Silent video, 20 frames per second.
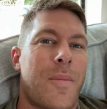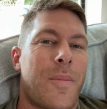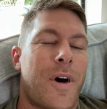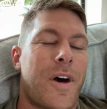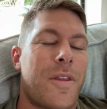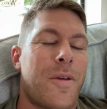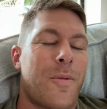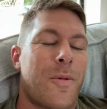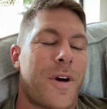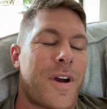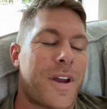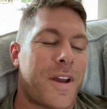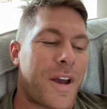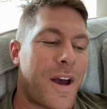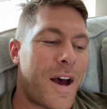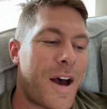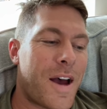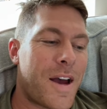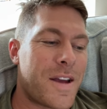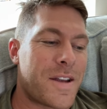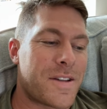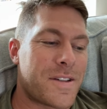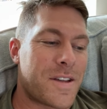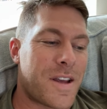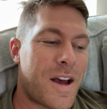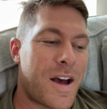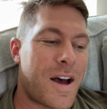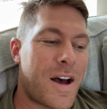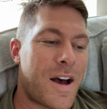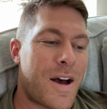by the way, guys,
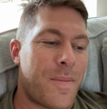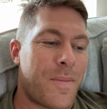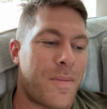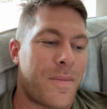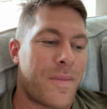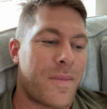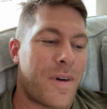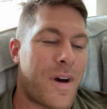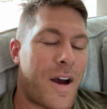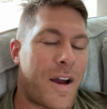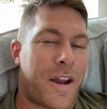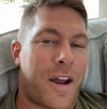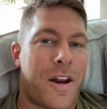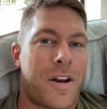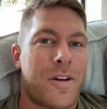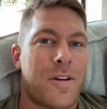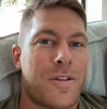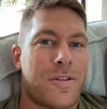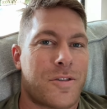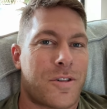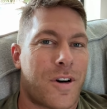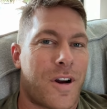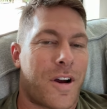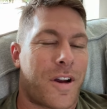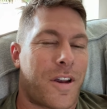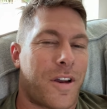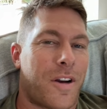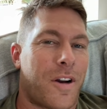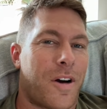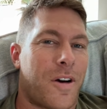I got a new
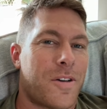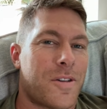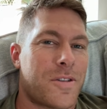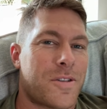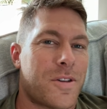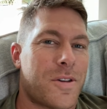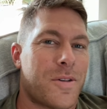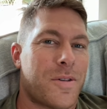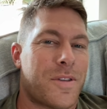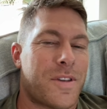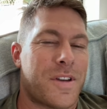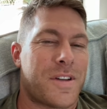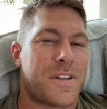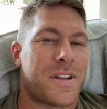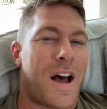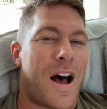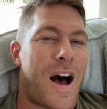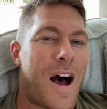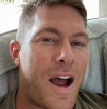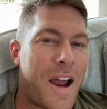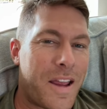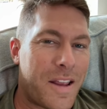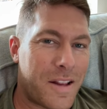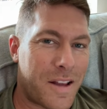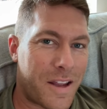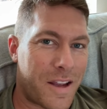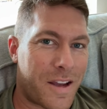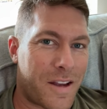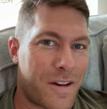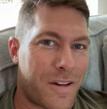truck and also the
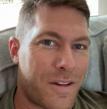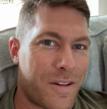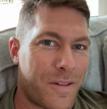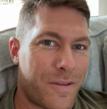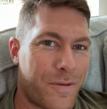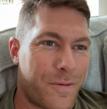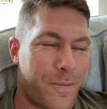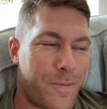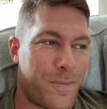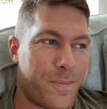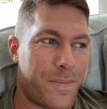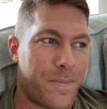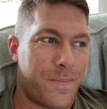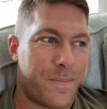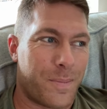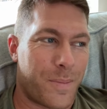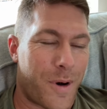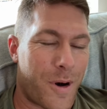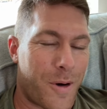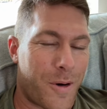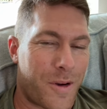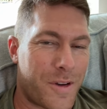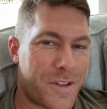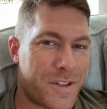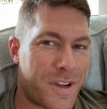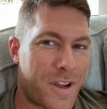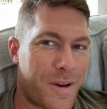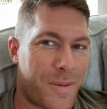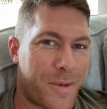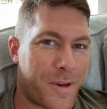Thailand boat is
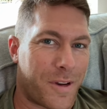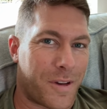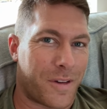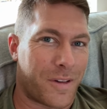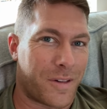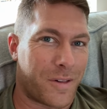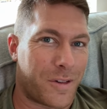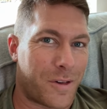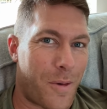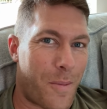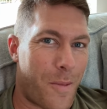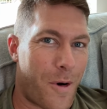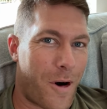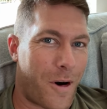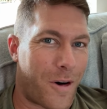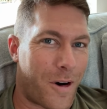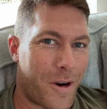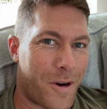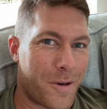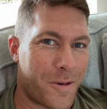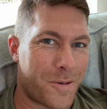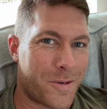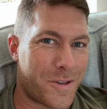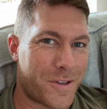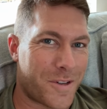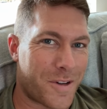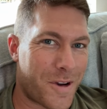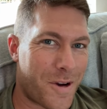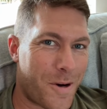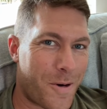coming tomorrow.
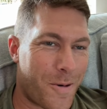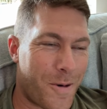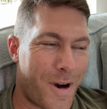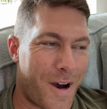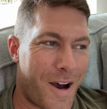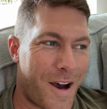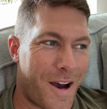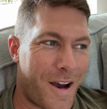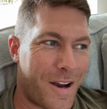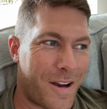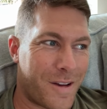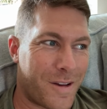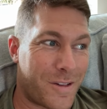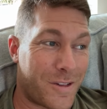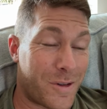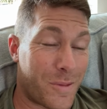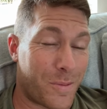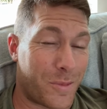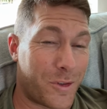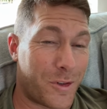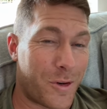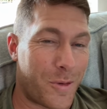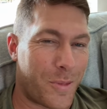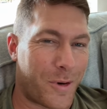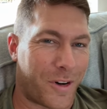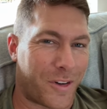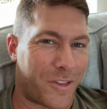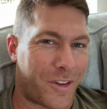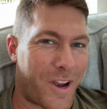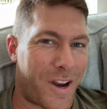So some
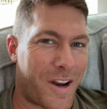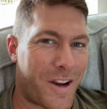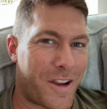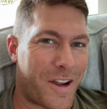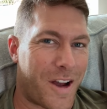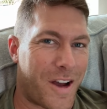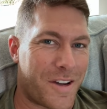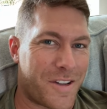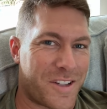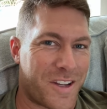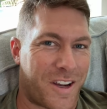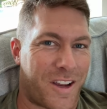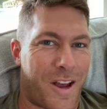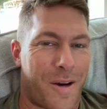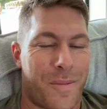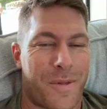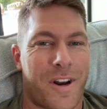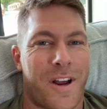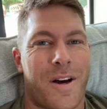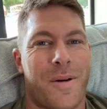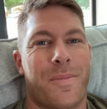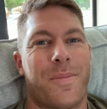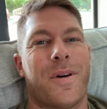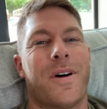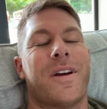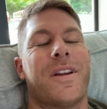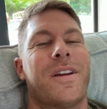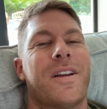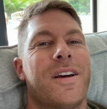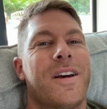super exciting content coming up,
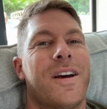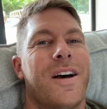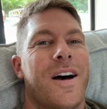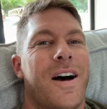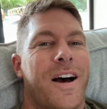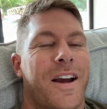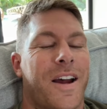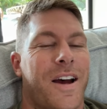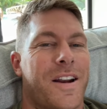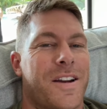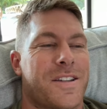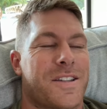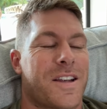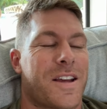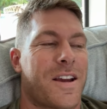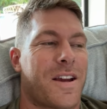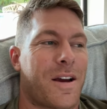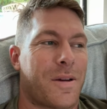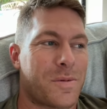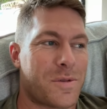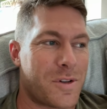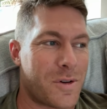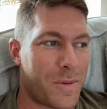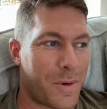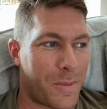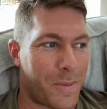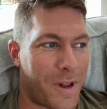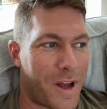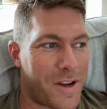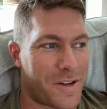but I gotta say, I'm
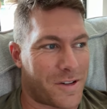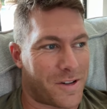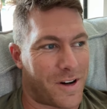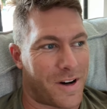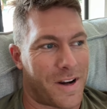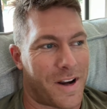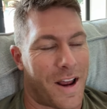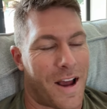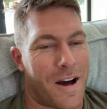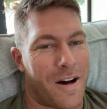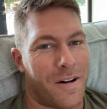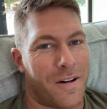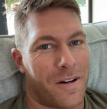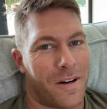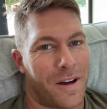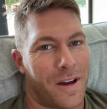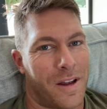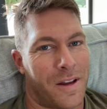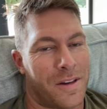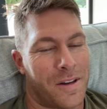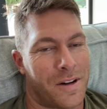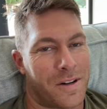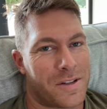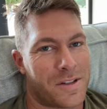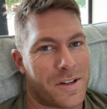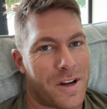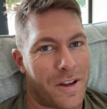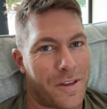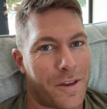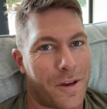super blessed right now, and
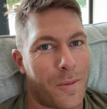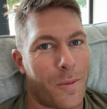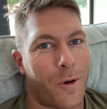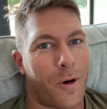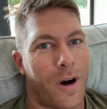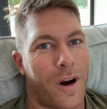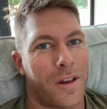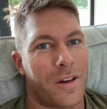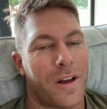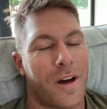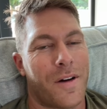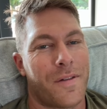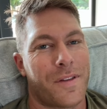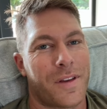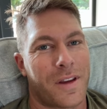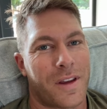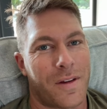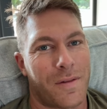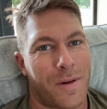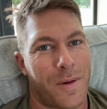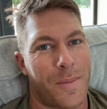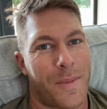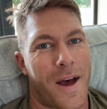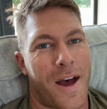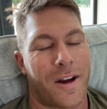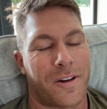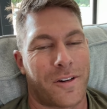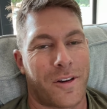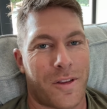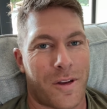there's nothing more I love than giving
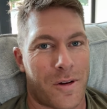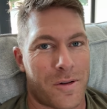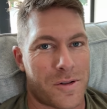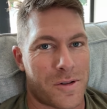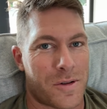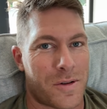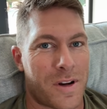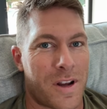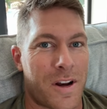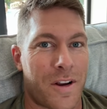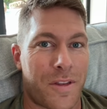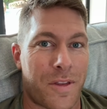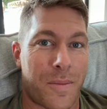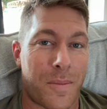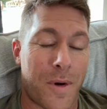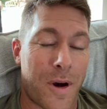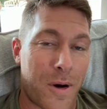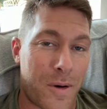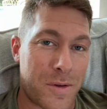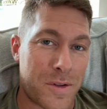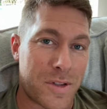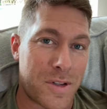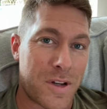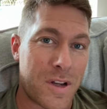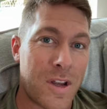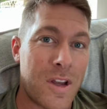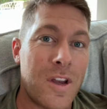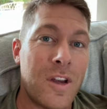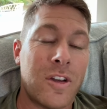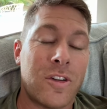back to those who need it the most.
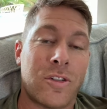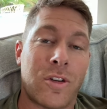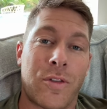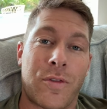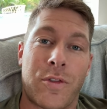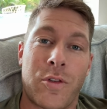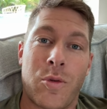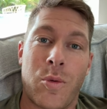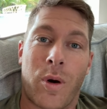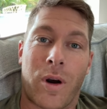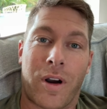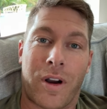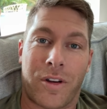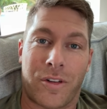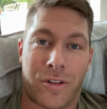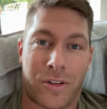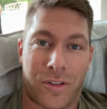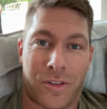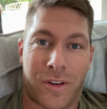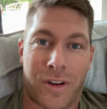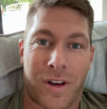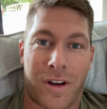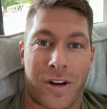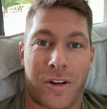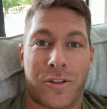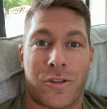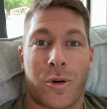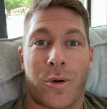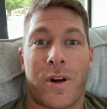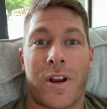So if you are interested
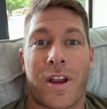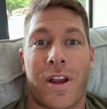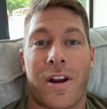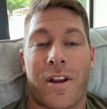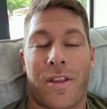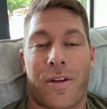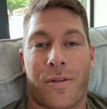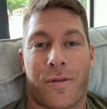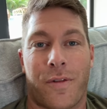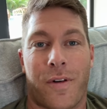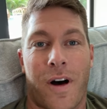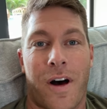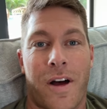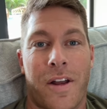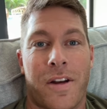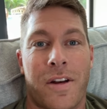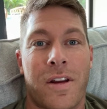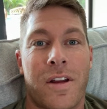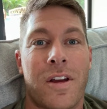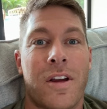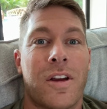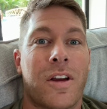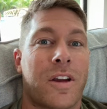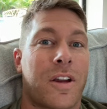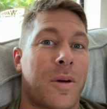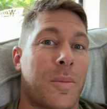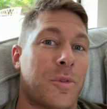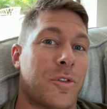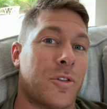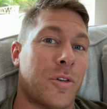in joining in on the fun,
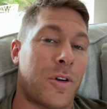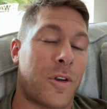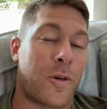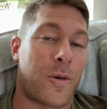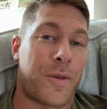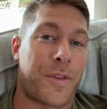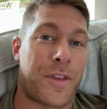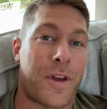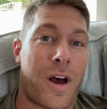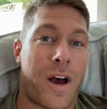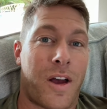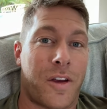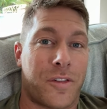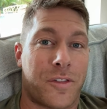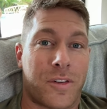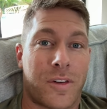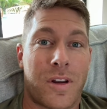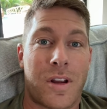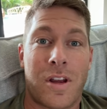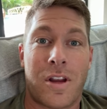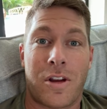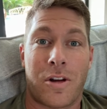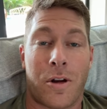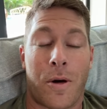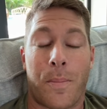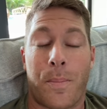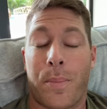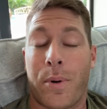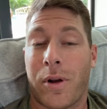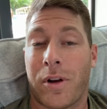come shooting with us, you know,
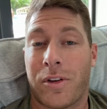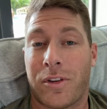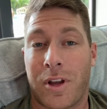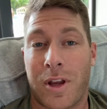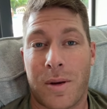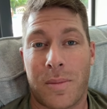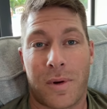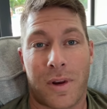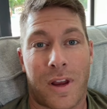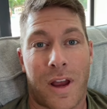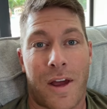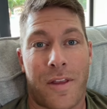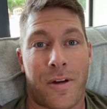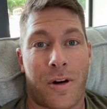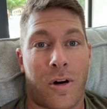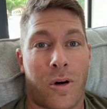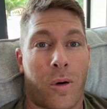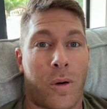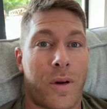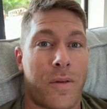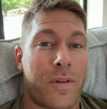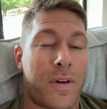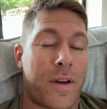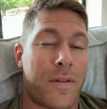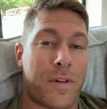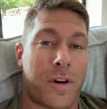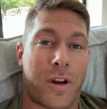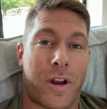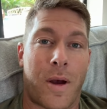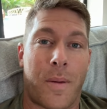put a team together, or even
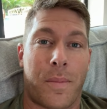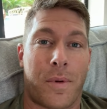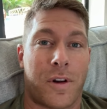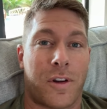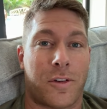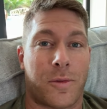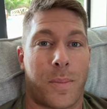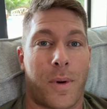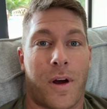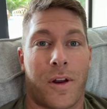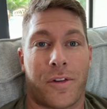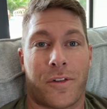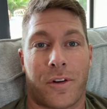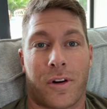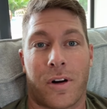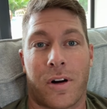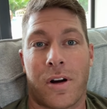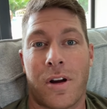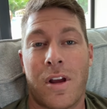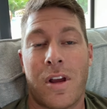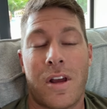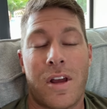have your company sponsor